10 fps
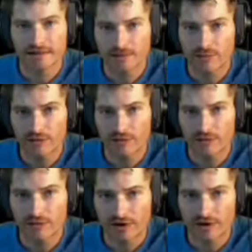
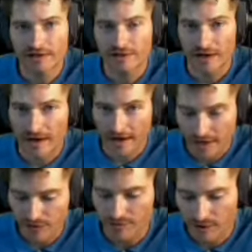Moving on to the
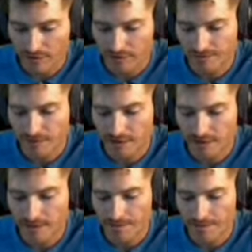hybrid model.
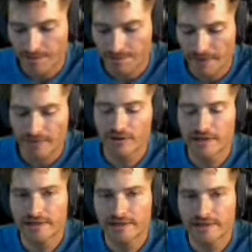
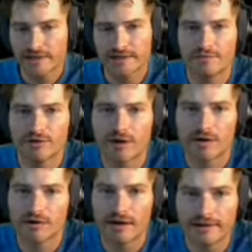Looking at the hybrid
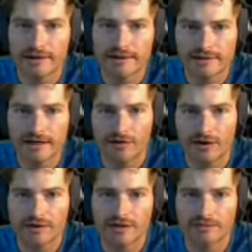model, it's kind of
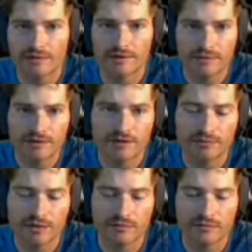hard to come up with a name with
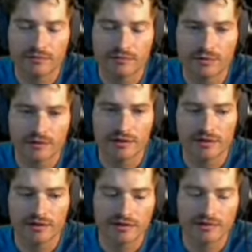this, but mostly
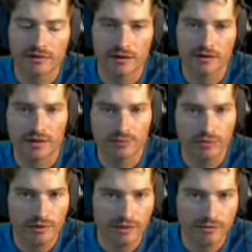these are online
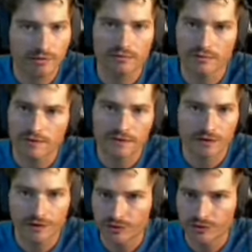boot camps. This is
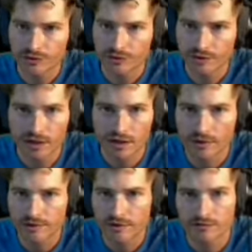the industry that I
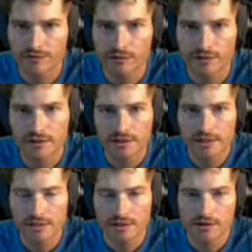worked in before.
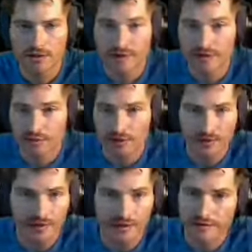The biggest
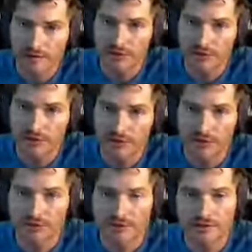player there is going to be
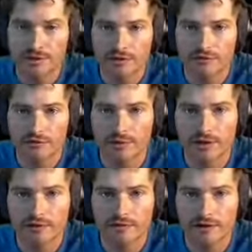General Assembly. You've probably
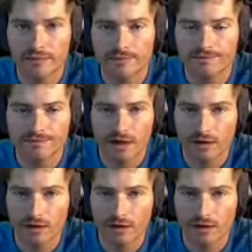heard of them.